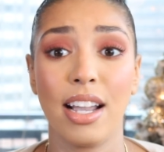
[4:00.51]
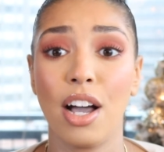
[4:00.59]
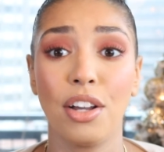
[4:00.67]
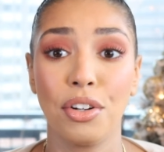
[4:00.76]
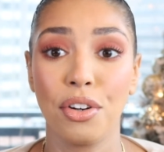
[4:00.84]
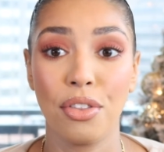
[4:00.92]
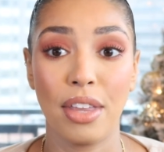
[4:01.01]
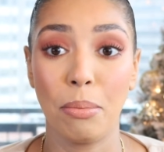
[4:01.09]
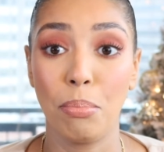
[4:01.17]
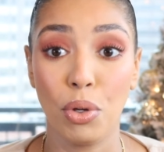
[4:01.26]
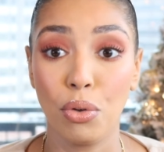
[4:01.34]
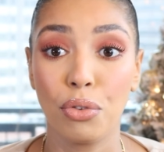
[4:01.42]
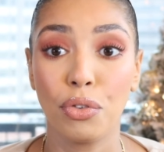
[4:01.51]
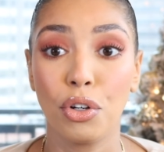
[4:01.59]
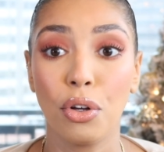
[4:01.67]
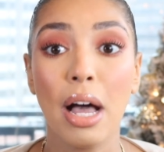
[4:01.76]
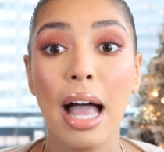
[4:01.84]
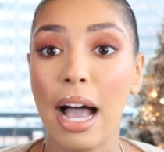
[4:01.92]
under than
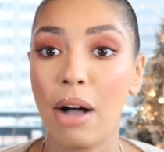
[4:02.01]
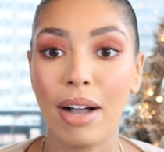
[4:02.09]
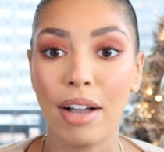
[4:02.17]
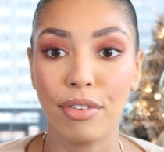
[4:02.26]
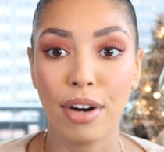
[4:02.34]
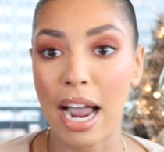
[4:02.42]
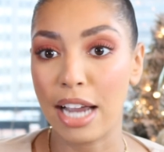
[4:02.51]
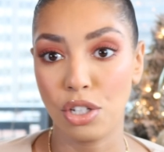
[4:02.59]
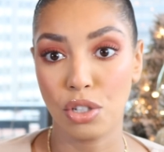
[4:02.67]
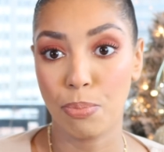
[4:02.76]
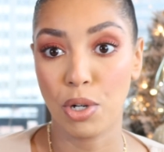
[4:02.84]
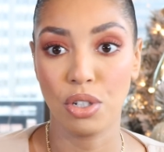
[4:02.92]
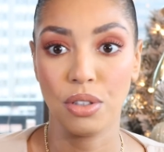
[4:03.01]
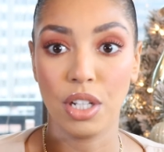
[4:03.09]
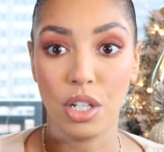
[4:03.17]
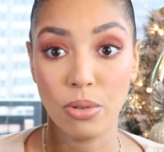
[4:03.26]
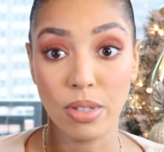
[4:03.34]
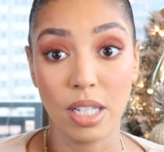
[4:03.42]
beautiful. However, I just
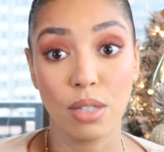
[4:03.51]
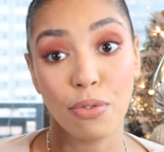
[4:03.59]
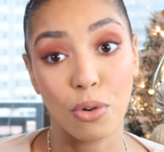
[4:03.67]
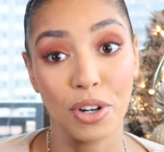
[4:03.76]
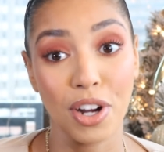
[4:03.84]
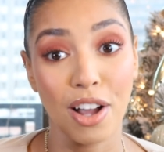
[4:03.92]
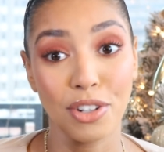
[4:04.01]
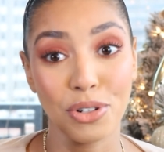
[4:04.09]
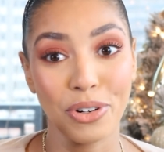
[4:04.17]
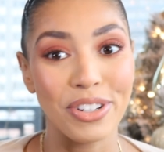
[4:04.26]
personally use this for contour.